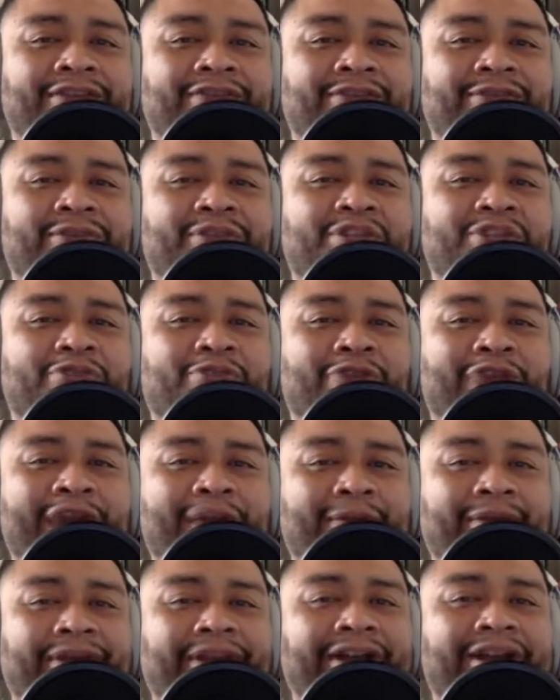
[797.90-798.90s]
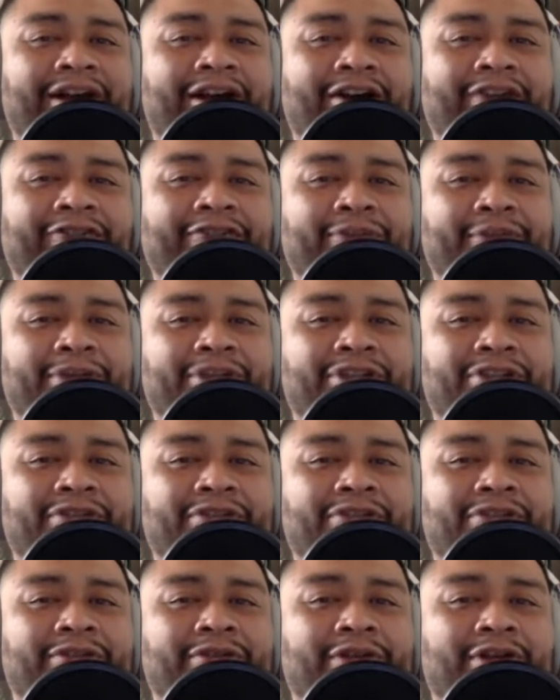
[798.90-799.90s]
from just rambling on from issue
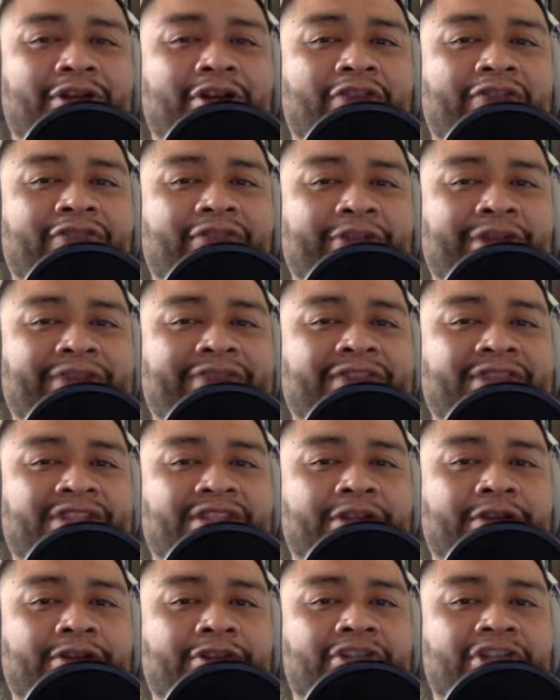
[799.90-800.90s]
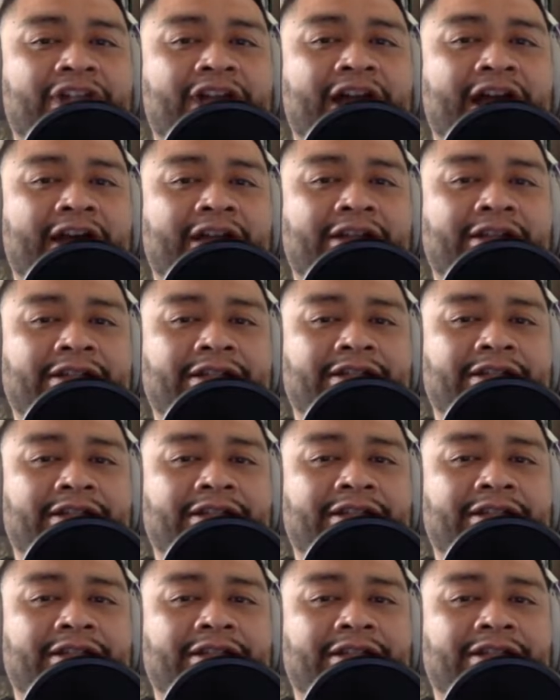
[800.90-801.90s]
two and go revisit our chat.
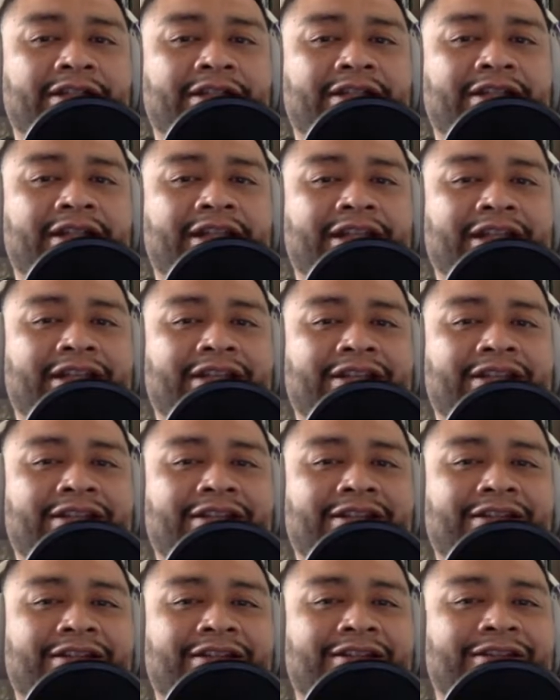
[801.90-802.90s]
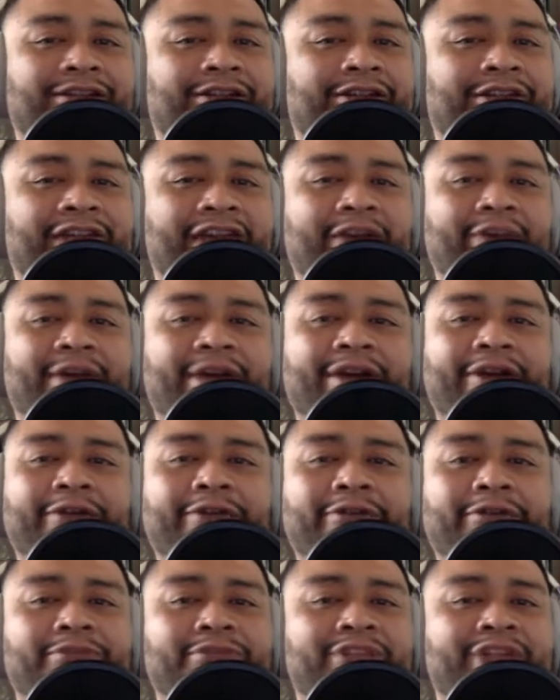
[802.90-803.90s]
The thing about our
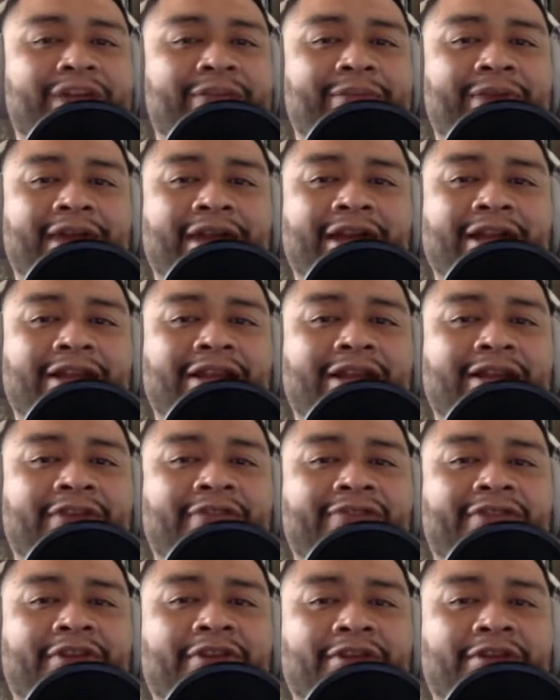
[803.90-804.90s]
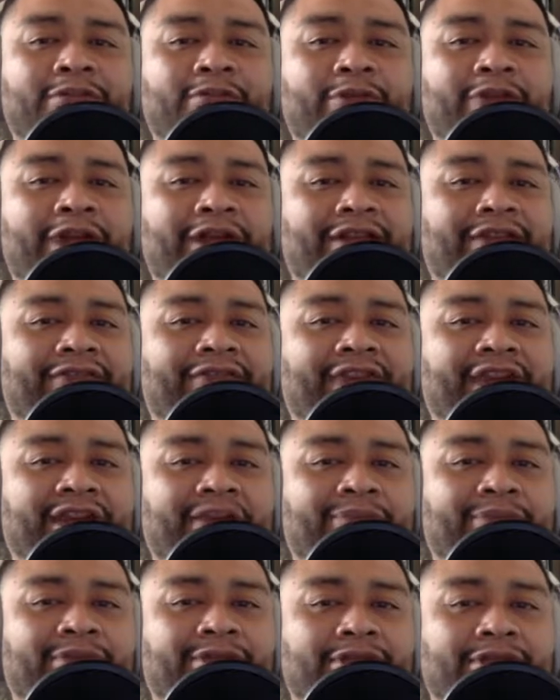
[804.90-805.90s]
group chat, man, I love we got the
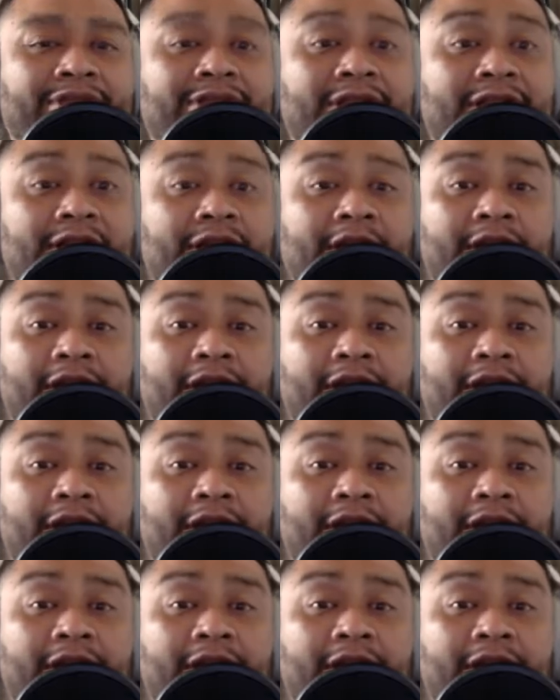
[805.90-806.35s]
vapors.